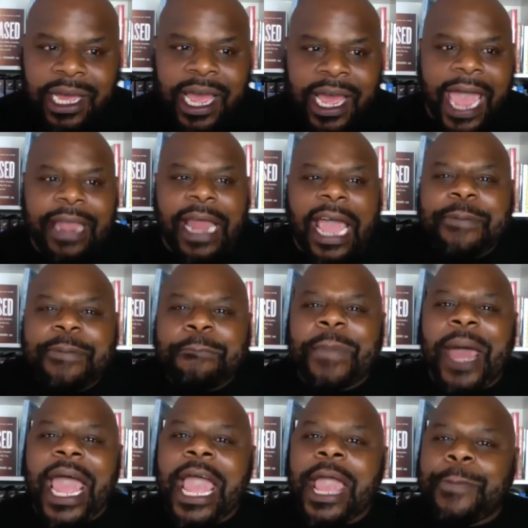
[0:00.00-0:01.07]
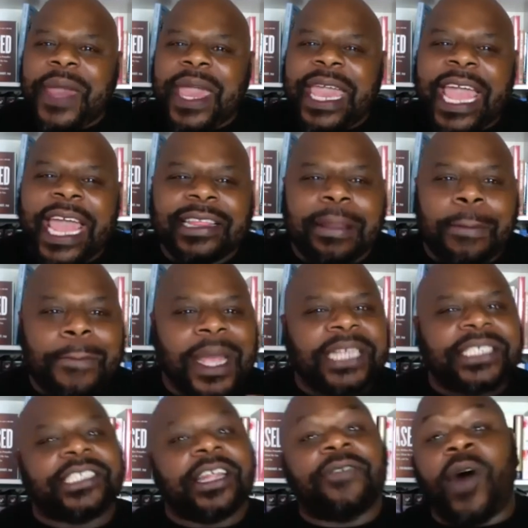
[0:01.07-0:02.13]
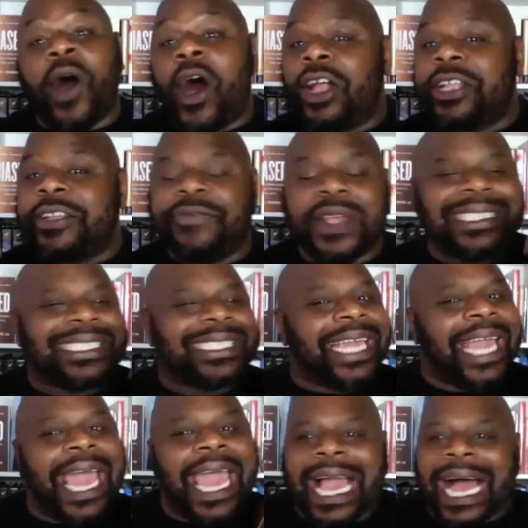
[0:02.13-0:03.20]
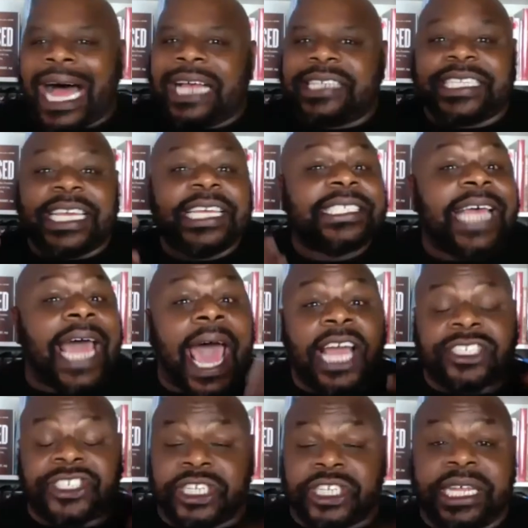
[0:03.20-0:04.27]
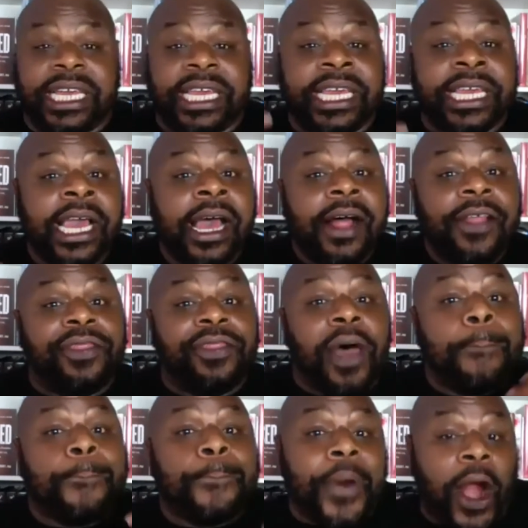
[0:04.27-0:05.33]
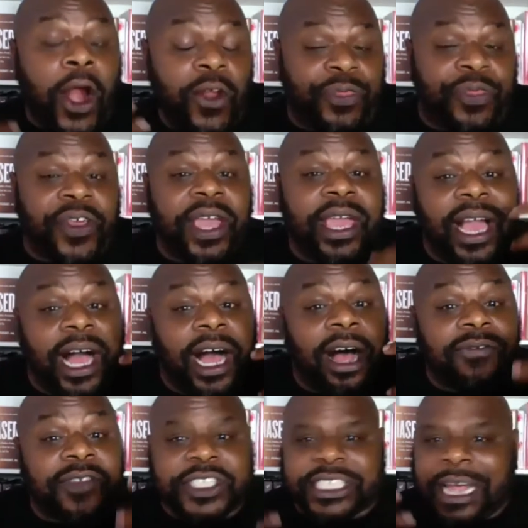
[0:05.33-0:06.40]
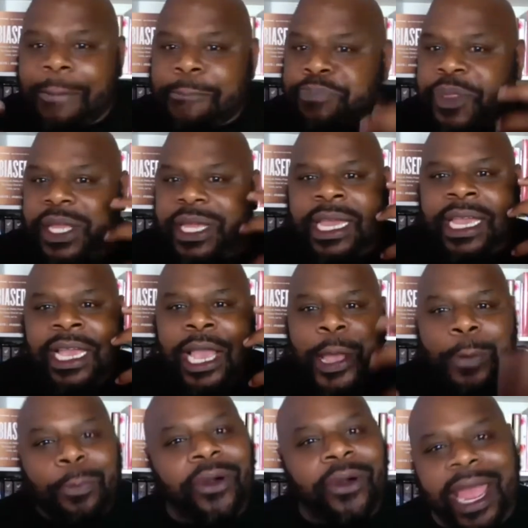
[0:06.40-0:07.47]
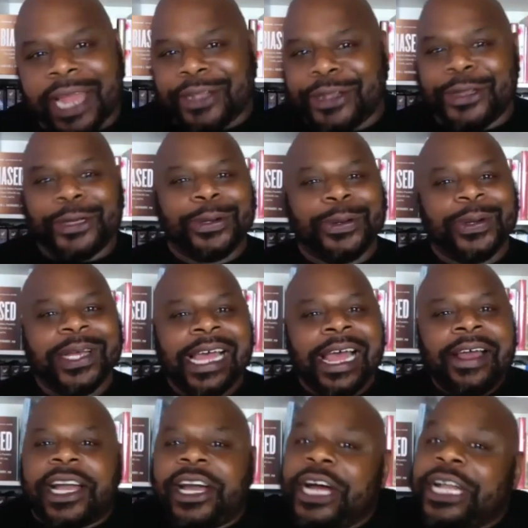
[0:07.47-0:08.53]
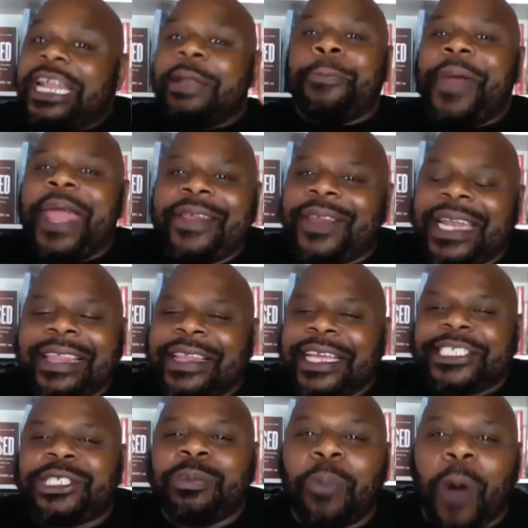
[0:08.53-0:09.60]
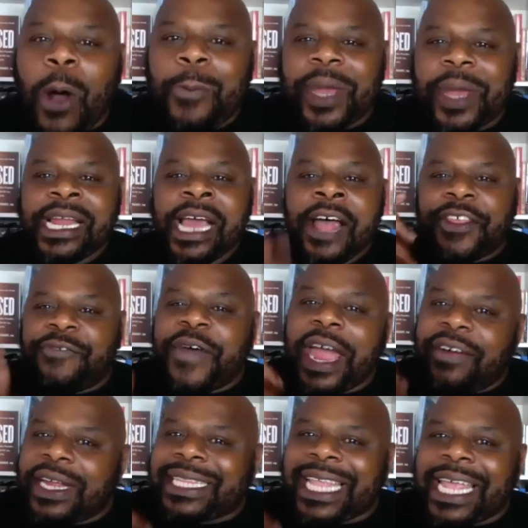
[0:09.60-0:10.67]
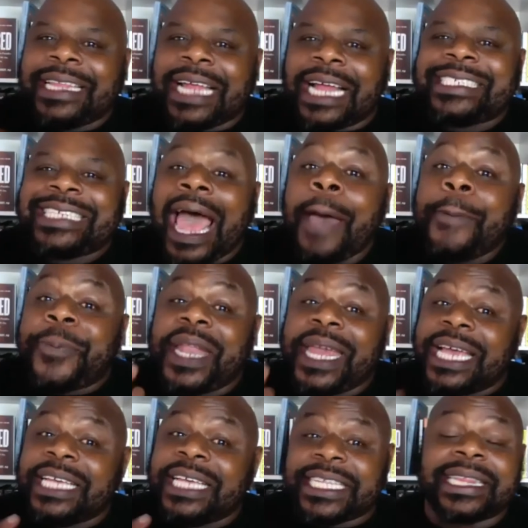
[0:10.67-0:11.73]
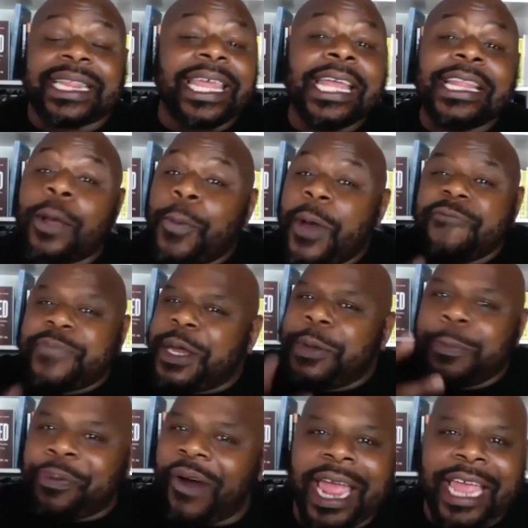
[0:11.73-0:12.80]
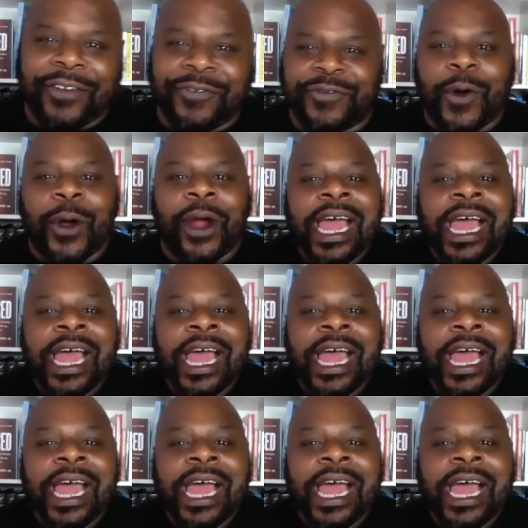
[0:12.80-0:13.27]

And maybe in the midst of all of this chaos is actually the birthing of something brand new. Couldn't it be that in this moment, the very thing that's happening is the thing that we've been praying for?